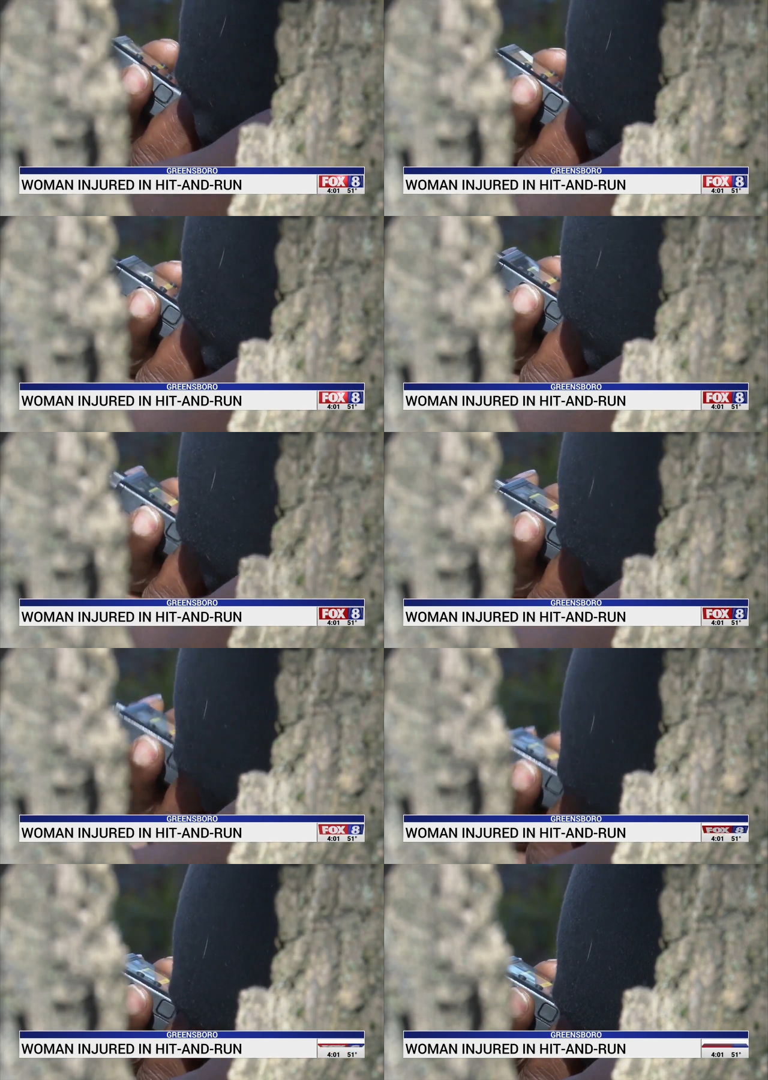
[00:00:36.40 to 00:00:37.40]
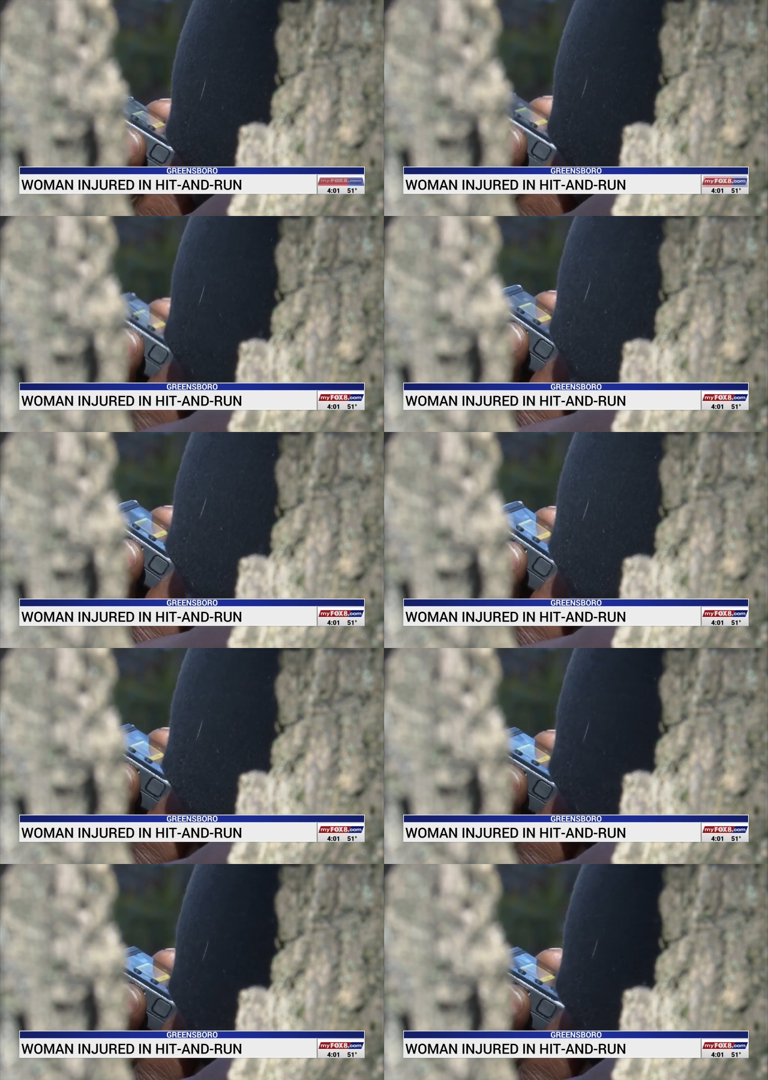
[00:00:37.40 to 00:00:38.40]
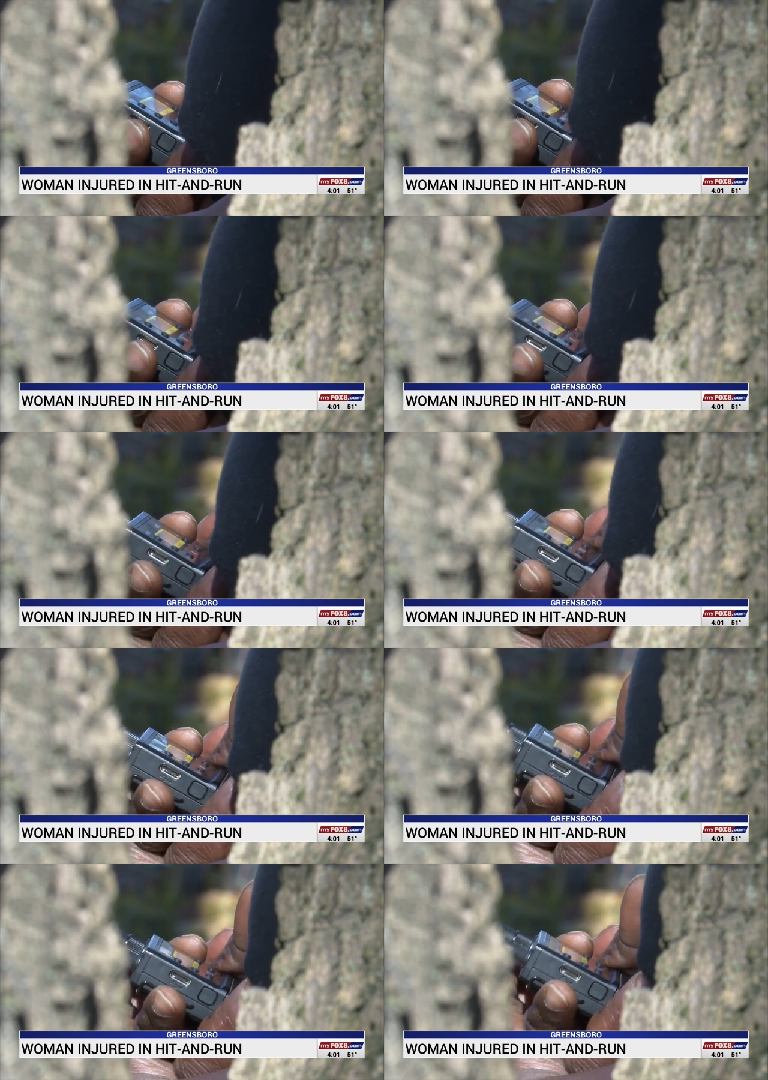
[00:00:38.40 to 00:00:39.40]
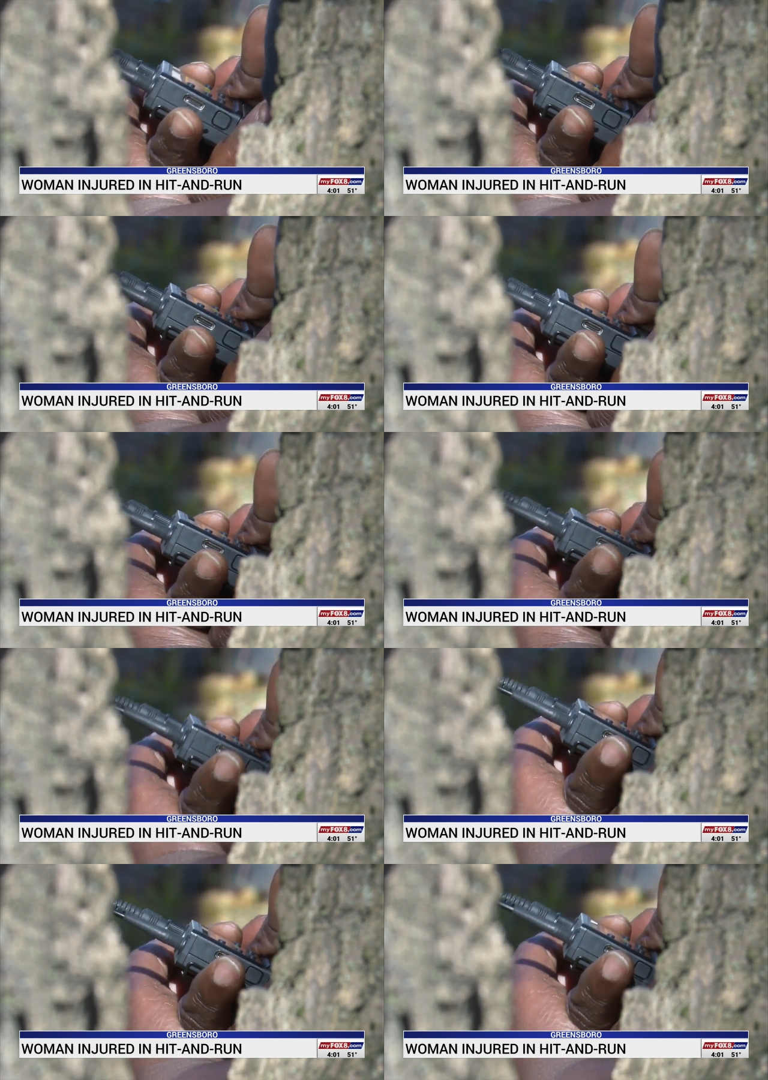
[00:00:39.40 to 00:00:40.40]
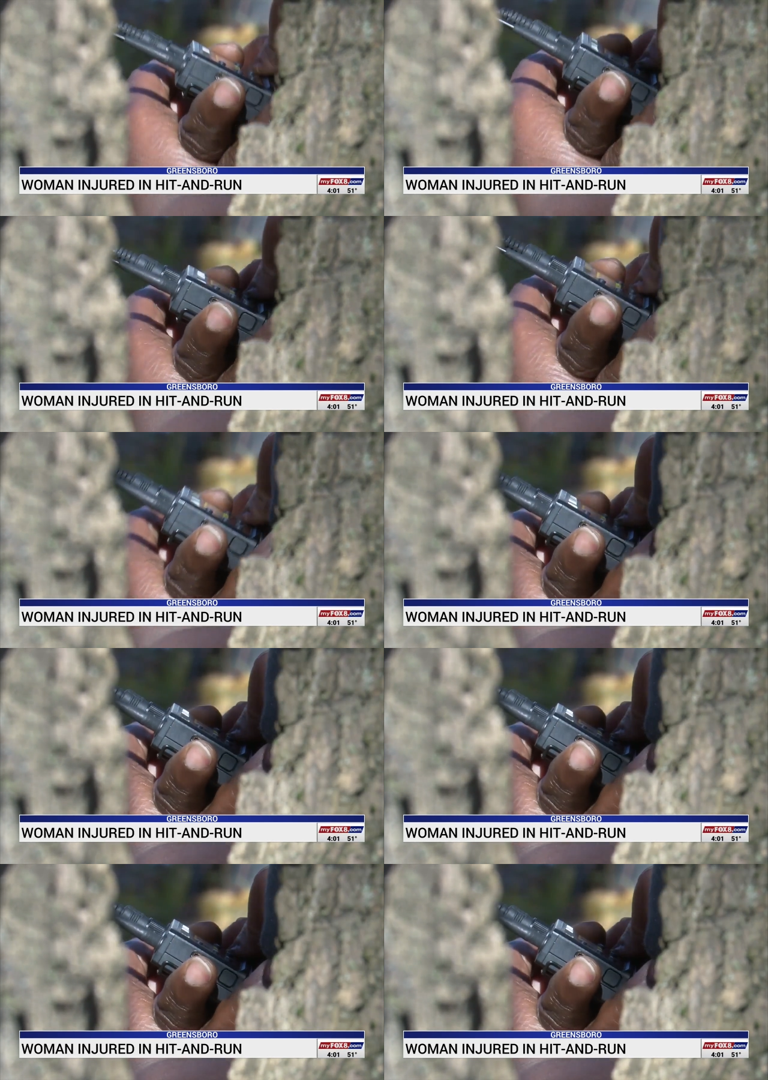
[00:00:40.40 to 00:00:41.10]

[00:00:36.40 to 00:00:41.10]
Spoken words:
(no speaker visible)